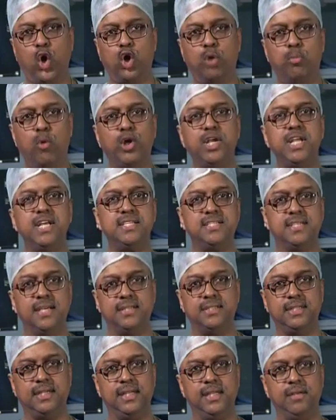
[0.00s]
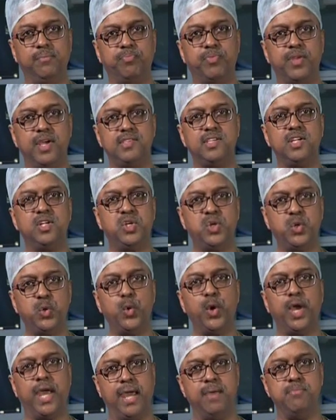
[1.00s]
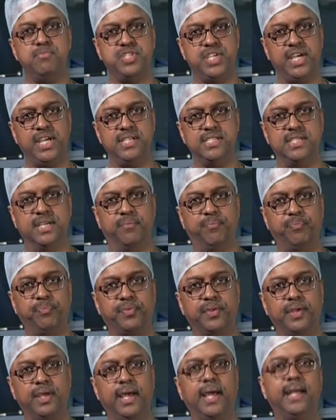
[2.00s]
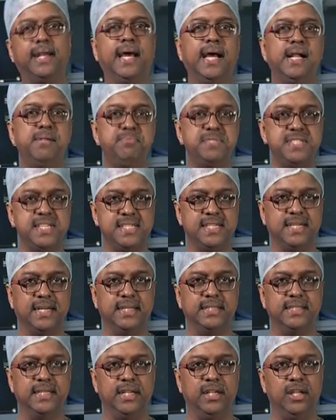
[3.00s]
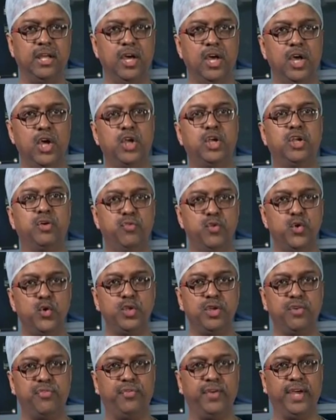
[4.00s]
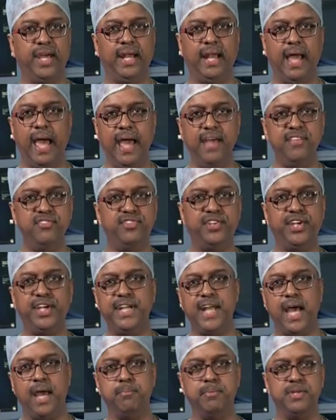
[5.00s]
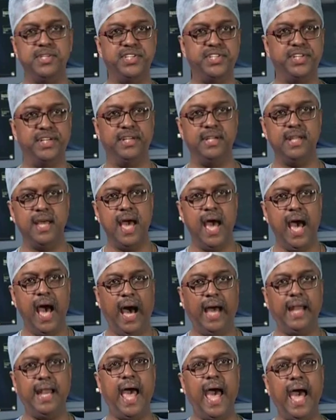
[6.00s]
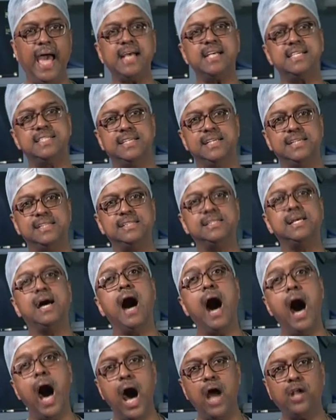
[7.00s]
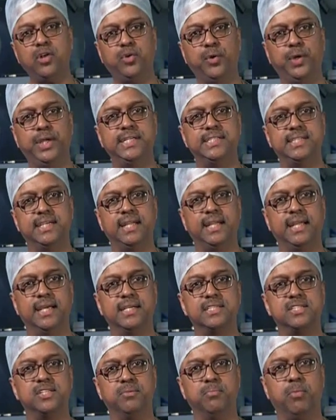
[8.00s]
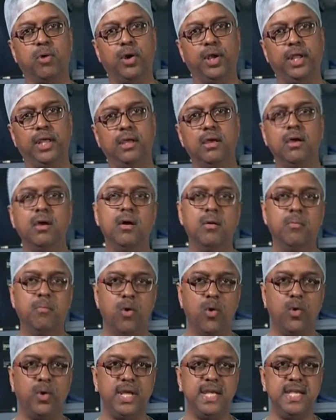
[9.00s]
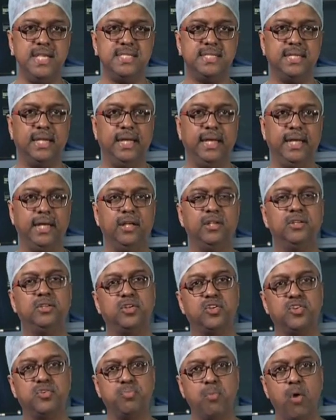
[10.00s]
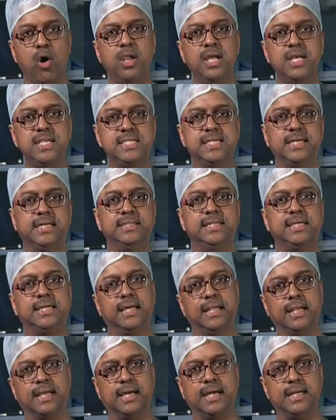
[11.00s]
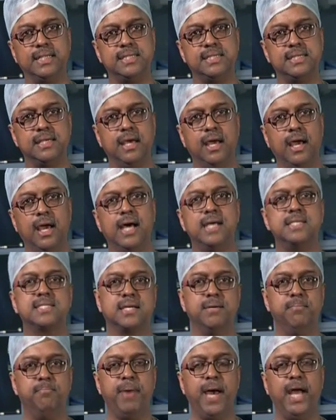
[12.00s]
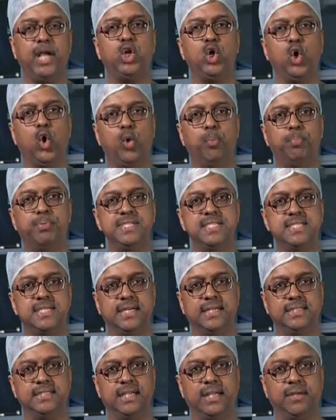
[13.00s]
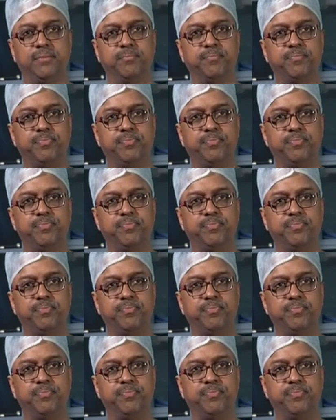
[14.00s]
Robotic surgery is a true game changer. It helps the surgeon to view the field in three dimension and access hard to reach areas of the body more easily through smaller surgical cuts as compared to open surgery.